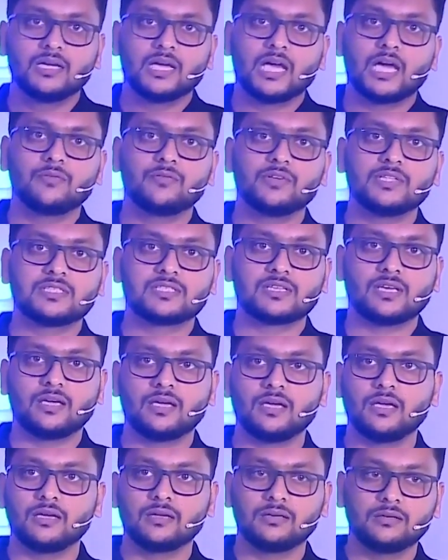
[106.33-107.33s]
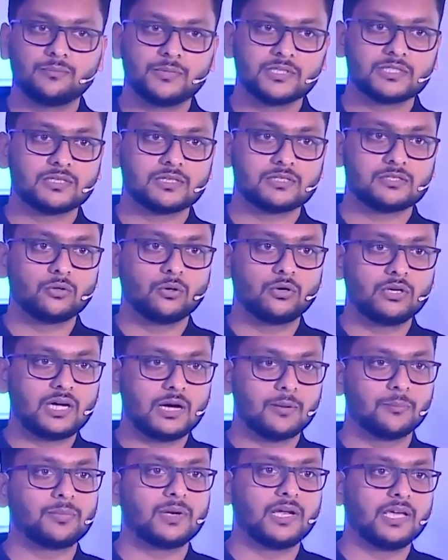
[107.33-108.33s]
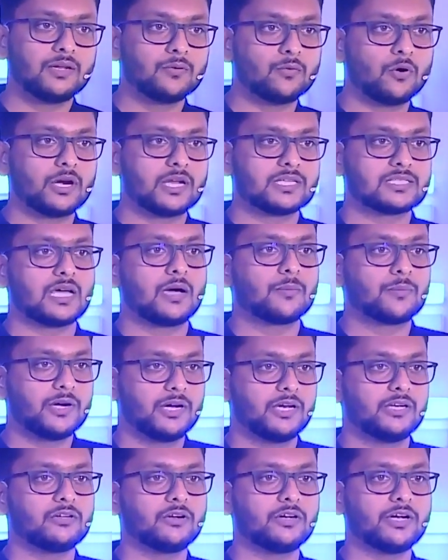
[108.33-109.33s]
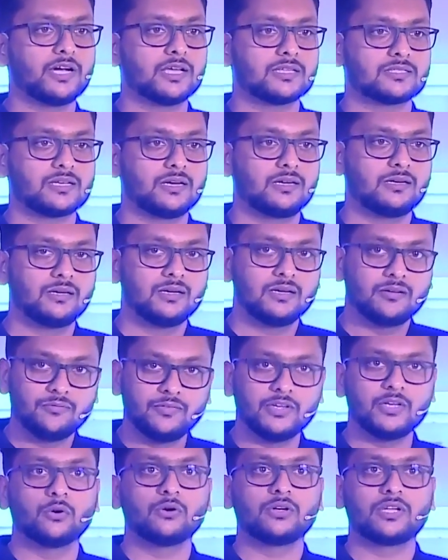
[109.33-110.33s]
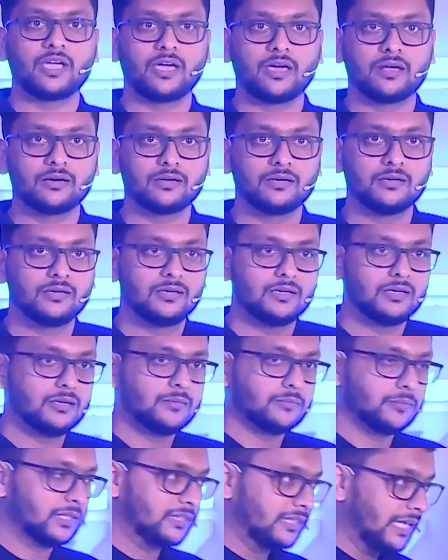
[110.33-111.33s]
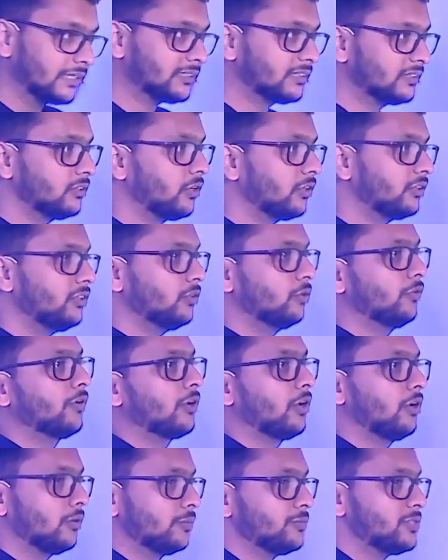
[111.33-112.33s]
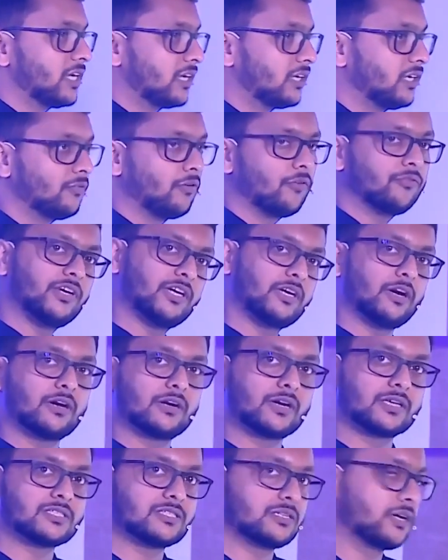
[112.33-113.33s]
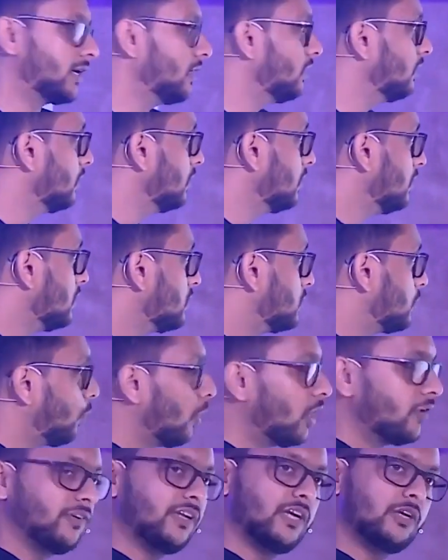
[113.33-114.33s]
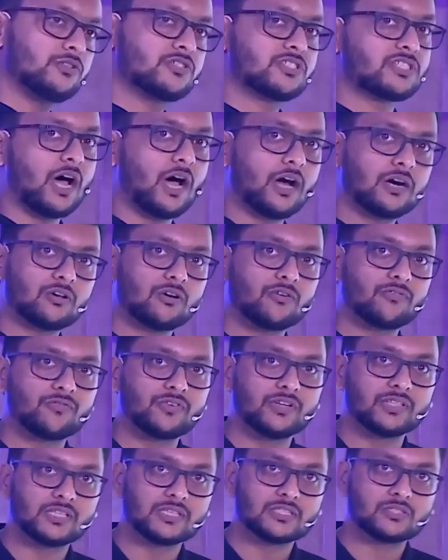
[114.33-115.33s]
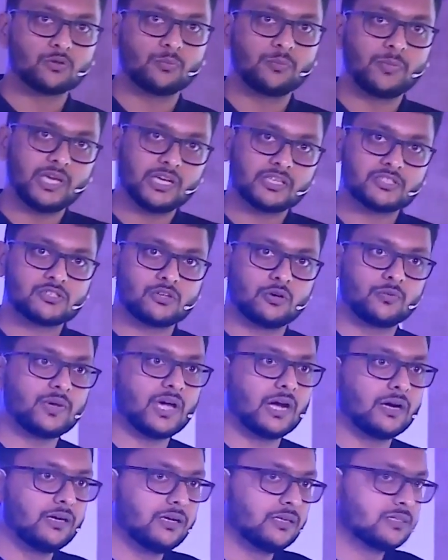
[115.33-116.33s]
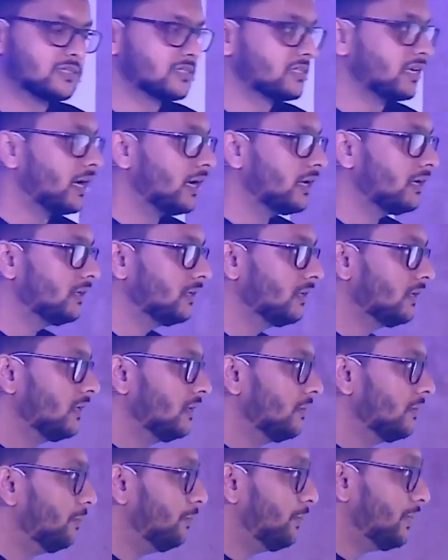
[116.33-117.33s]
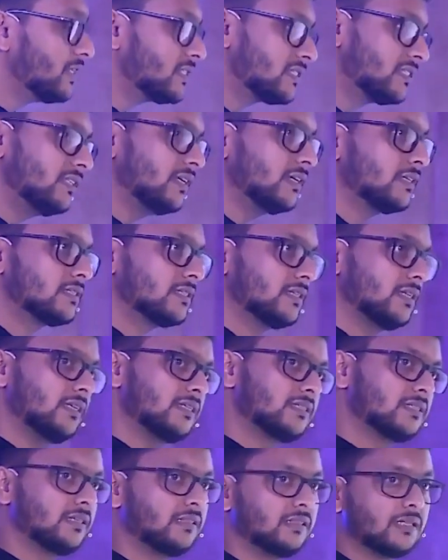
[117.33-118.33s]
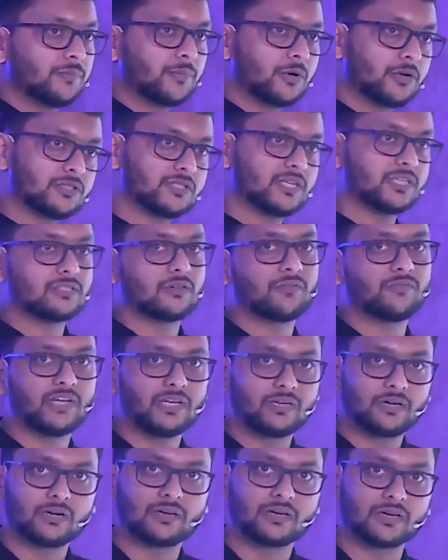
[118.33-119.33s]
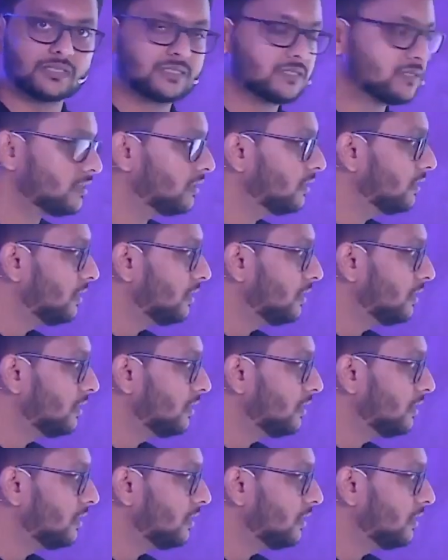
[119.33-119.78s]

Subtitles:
And we'll say, hey, business, don't complain what has happened in your data set. We don't care. But that's not the overall objective of data trust, right? So what we need to start off with is to make sure we understand business is in the process of data trust.